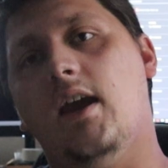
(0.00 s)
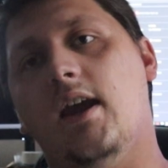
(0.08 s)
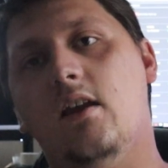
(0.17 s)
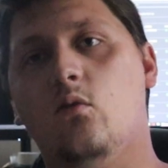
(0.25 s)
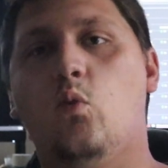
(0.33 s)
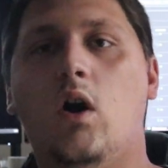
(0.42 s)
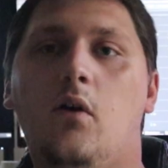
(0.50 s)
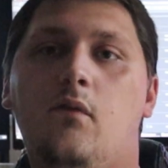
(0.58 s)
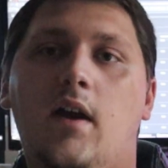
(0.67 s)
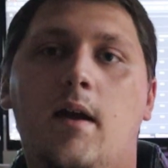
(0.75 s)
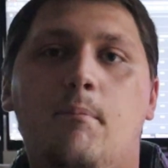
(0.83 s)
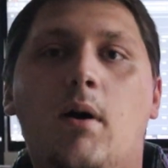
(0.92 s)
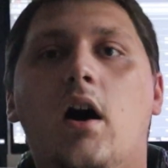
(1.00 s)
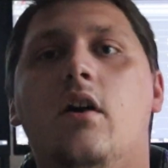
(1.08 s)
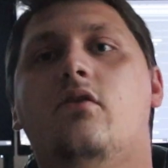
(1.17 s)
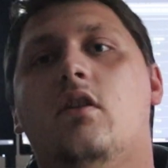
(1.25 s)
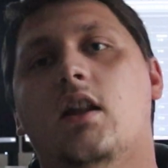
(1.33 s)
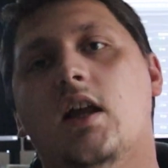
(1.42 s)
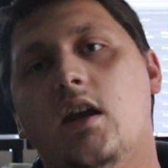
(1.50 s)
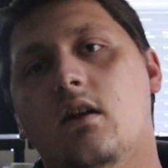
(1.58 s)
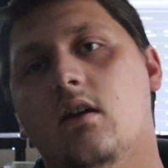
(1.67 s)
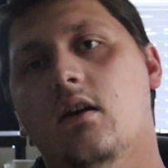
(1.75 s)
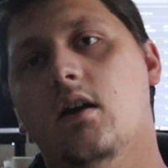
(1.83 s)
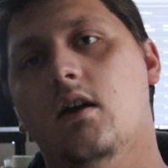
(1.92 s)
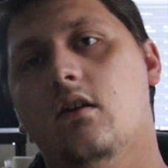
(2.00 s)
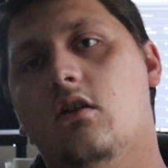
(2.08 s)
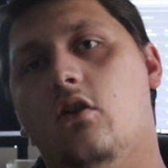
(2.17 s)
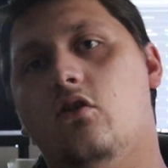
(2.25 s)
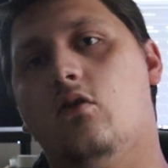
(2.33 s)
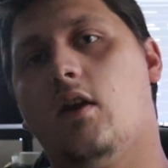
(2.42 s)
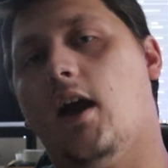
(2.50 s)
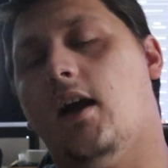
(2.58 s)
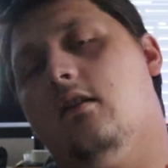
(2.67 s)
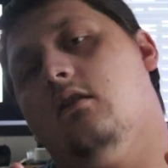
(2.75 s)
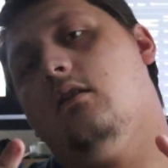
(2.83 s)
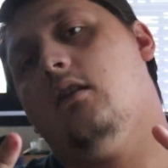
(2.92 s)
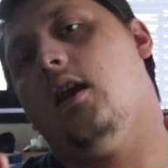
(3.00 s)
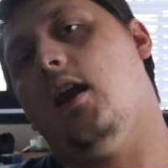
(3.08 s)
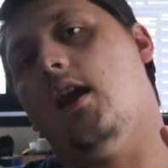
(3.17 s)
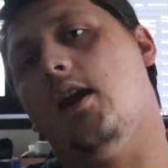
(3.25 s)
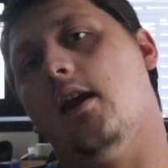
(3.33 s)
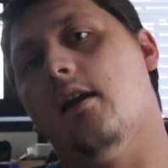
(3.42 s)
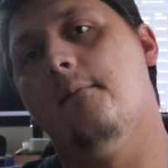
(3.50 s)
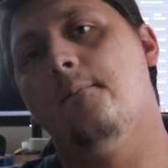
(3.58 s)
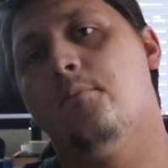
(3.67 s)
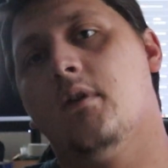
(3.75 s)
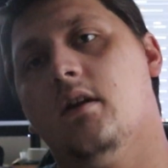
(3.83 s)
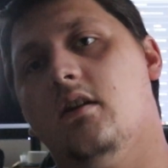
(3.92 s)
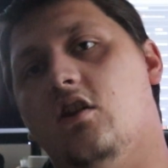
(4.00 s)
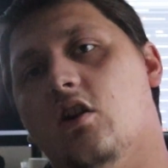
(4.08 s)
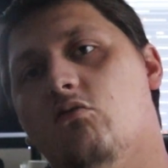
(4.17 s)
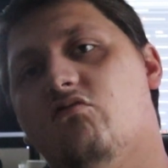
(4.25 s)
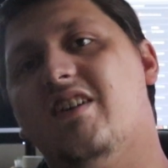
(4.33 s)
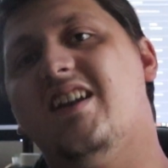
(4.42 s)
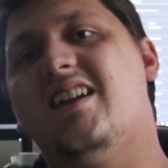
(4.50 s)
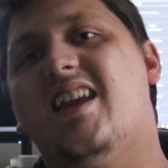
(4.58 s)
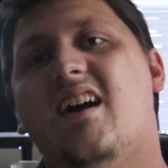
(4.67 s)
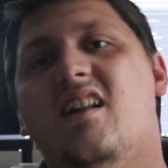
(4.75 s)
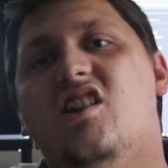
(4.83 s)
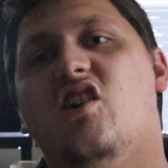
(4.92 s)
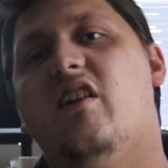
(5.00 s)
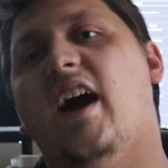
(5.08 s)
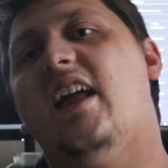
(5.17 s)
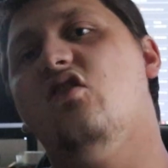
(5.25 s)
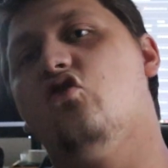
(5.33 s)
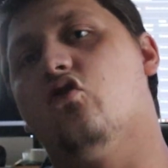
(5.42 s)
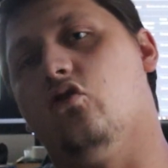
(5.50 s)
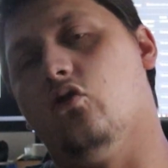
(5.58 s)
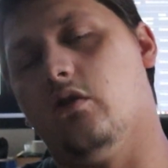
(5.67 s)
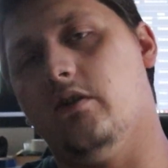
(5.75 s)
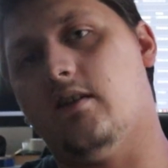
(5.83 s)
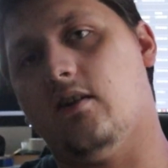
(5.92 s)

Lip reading: it is worth it personally, because you don't really get a lot of engine noise.